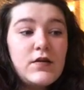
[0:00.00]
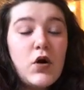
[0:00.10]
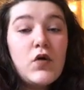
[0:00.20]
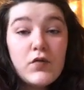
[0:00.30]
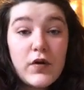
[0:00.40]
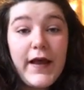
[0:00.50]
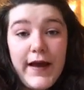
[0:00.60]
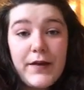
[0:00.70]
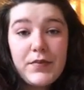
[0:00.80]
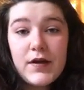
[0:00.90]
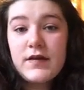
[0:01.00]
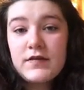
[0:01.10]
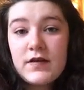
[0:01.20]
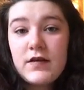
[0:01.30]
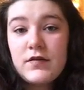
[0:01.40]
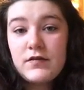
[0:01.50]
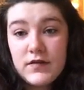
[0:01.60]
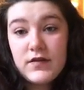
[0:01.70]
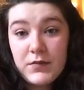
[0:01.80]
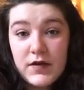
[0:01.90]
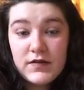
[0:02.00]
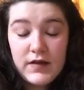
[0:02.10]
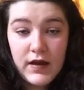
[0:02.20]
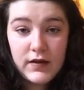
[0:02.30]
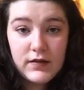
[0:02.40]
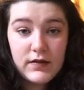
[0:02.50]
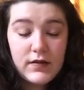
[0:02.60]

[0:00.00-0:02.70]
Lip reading: overlap to some extent.